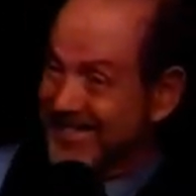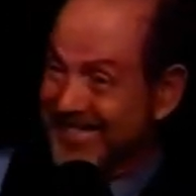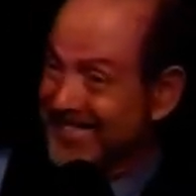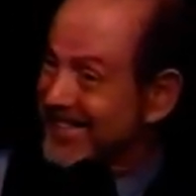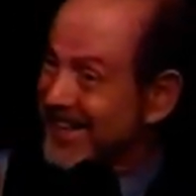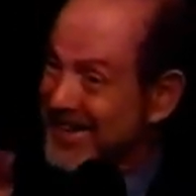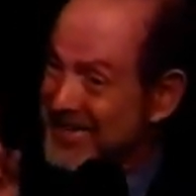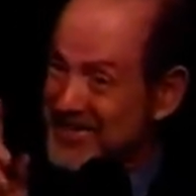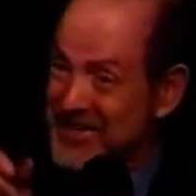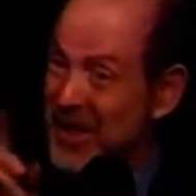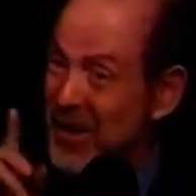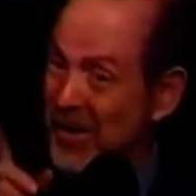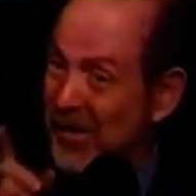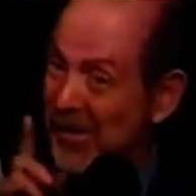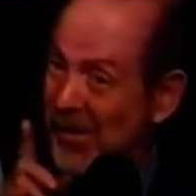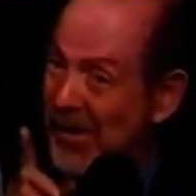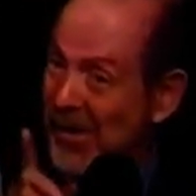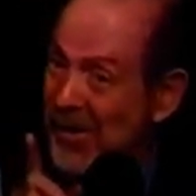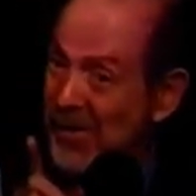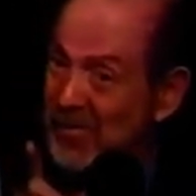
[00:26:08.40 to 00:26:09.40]
There's no
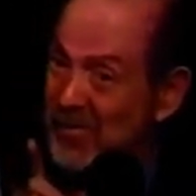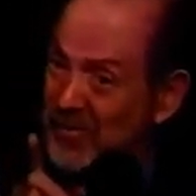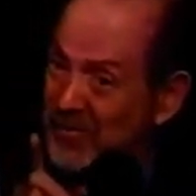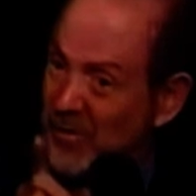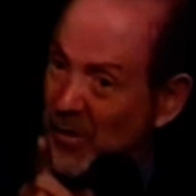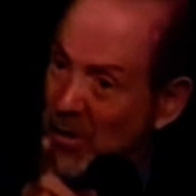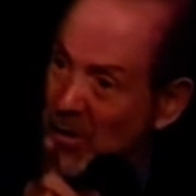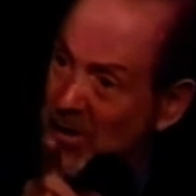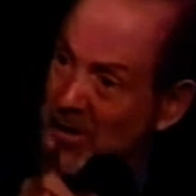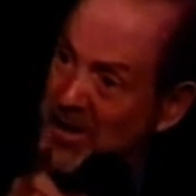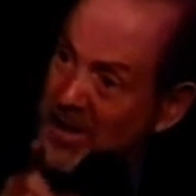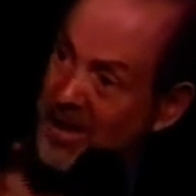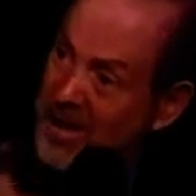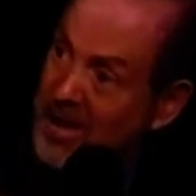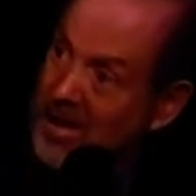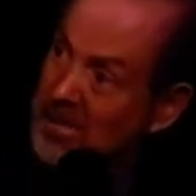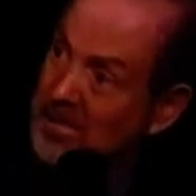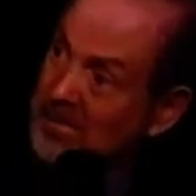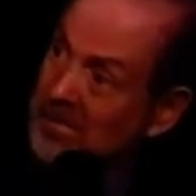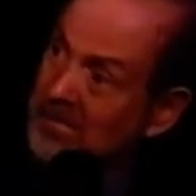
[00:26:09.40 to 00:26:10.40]
hope for
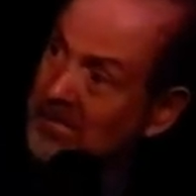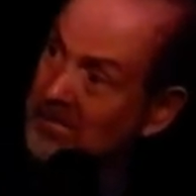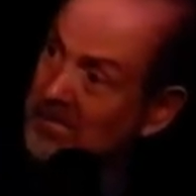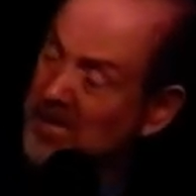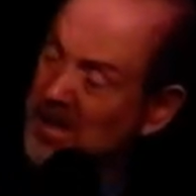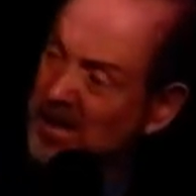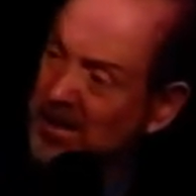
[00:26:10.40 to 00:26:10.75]
him.